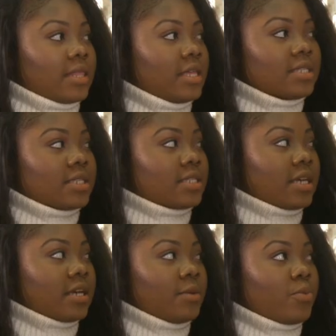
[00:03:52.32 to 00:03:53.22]
that this
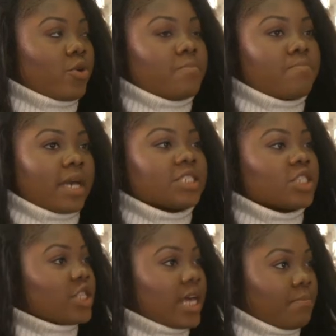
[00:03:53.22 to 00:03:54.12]
is an important
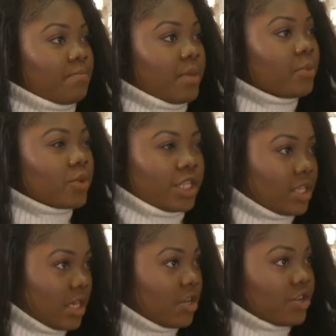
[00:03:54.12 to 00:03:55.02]
message that people need
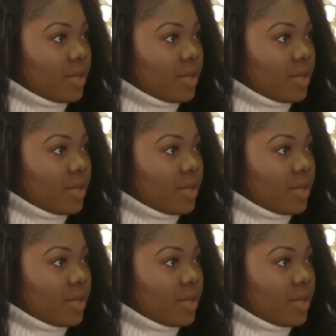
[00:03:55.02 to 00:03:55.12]
to hear